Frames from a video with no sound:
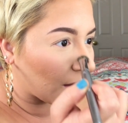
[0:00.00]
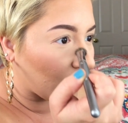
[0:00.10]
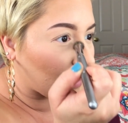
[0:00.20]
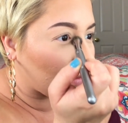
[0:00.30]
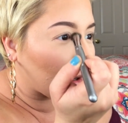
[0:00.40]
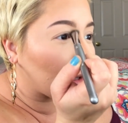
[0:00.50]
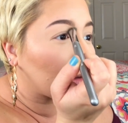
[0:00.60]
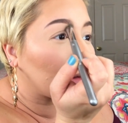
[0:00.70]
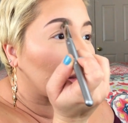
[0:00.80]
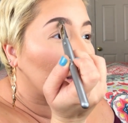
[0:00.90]
that right
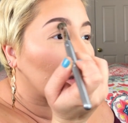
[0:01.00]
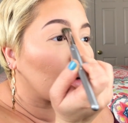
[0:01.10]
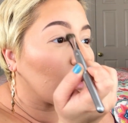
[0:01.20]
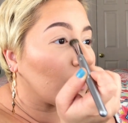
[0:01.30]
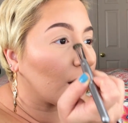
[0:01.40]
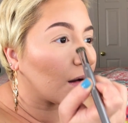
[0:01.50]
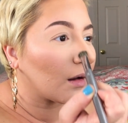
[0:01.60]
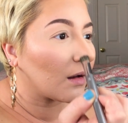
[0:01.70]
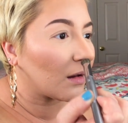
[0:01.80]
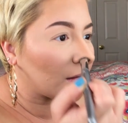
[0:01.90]
there,
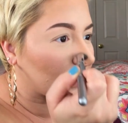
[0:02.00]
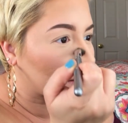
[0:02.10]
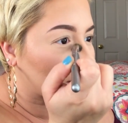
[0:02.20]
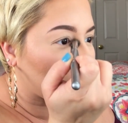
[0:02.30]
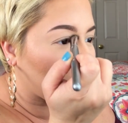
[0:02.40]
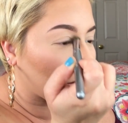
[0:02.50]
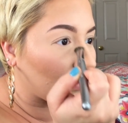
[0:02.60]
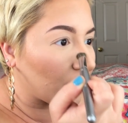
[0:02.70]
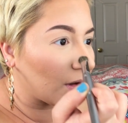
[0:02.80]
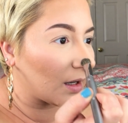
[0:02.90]
just like
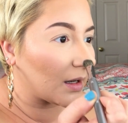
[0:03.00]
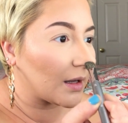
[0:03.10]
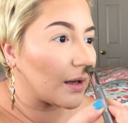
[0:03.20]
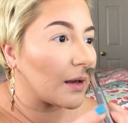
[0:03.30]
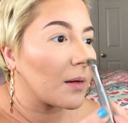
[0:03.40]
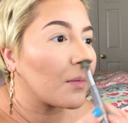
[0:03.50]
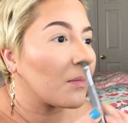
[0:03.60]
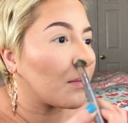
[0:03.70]
really,